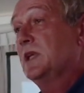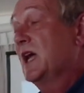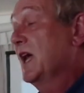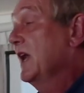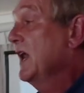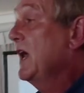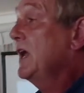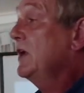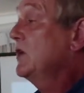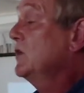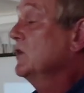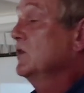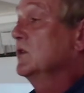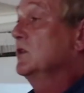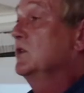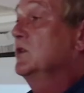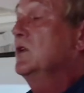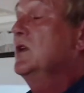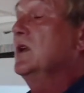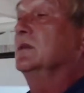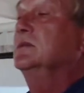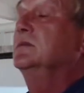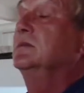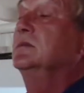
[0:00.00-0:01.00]
And I couldn't
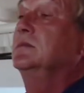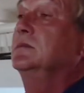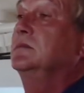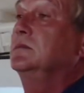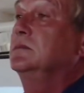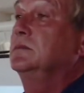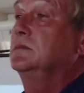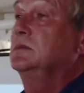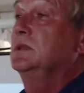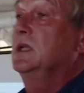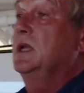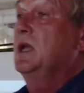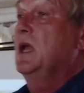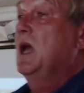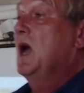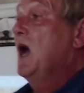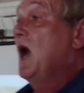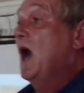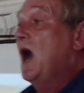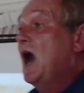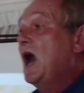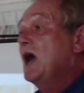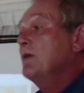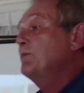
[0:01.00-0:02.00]
do it.
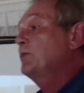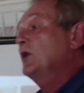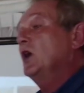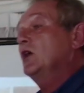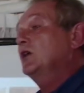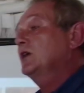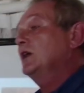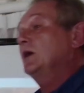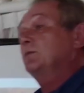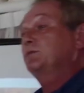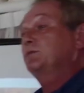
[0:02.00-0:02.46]
I broke